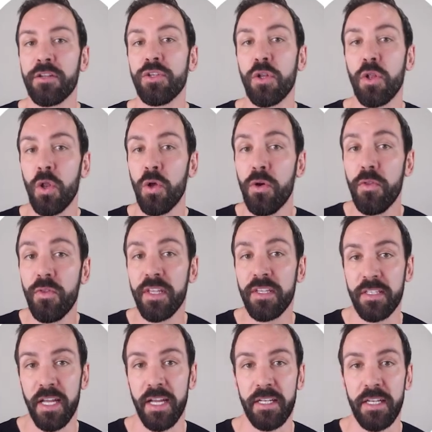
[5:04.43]
did you learn this
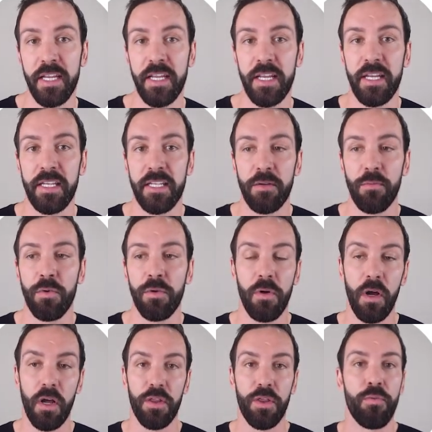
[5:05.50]
technique? And he said, well,
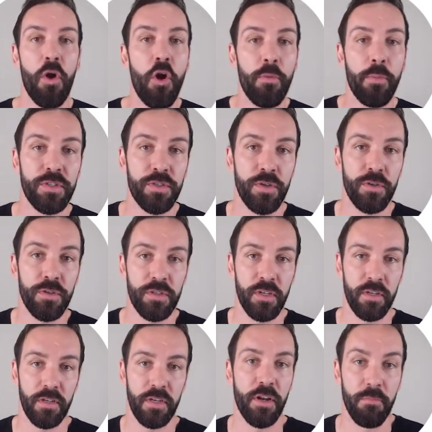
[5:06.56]
the Romans used
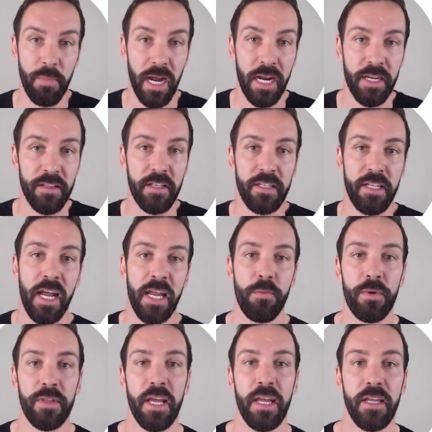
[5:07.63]
it, back in the day
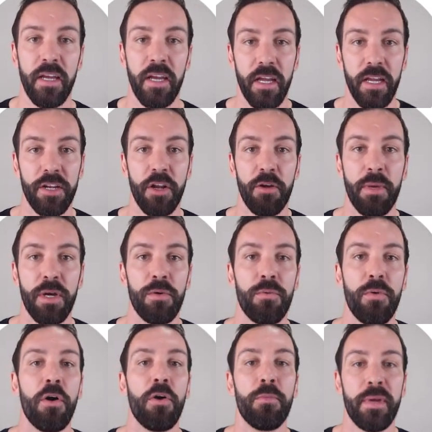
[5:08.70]
when they, built
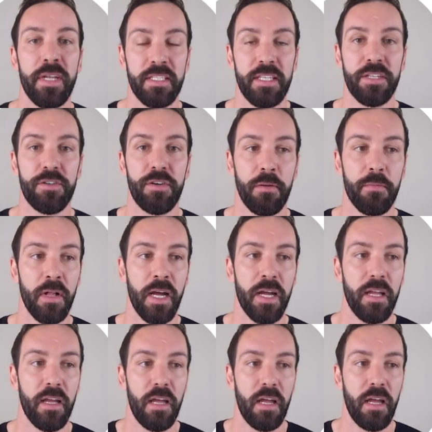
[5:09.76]
Rome, etc. I'm like,
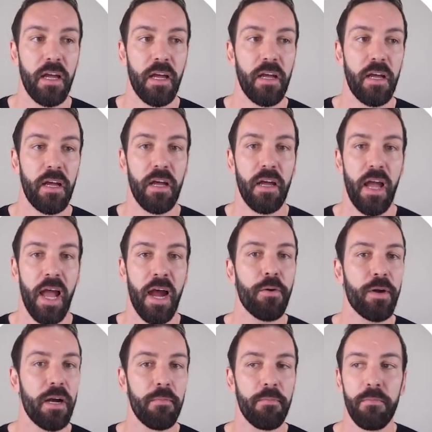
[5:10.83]
how
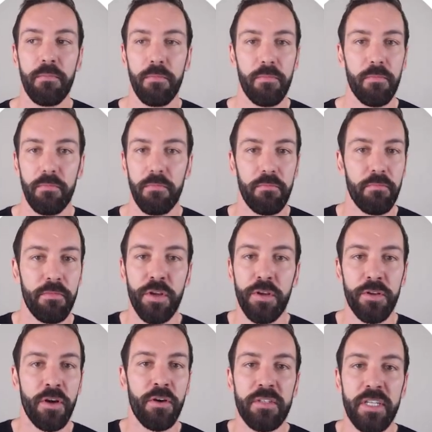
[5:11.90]
come you
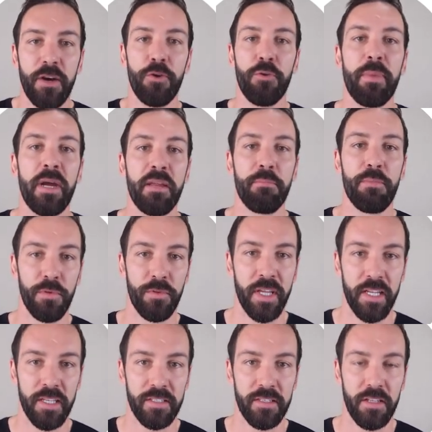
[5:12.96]
don't tell people
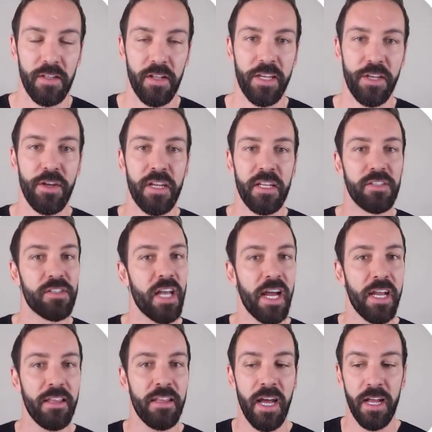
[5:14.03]
this? Like, you can
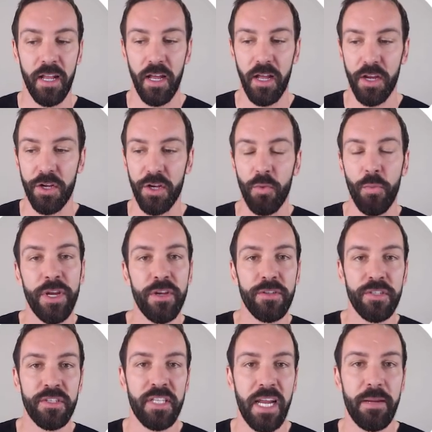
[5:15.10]
say that, we use
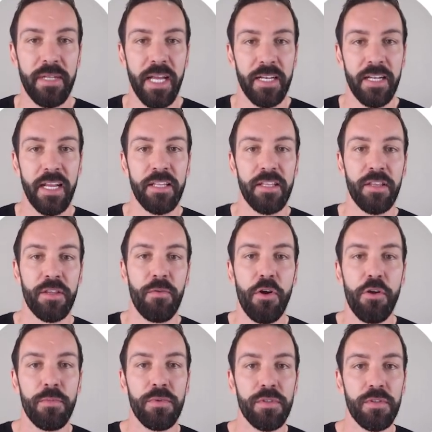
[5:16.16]
the same technique that the
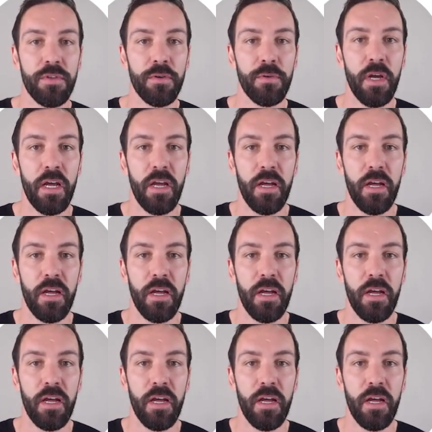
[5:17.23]
Romans do,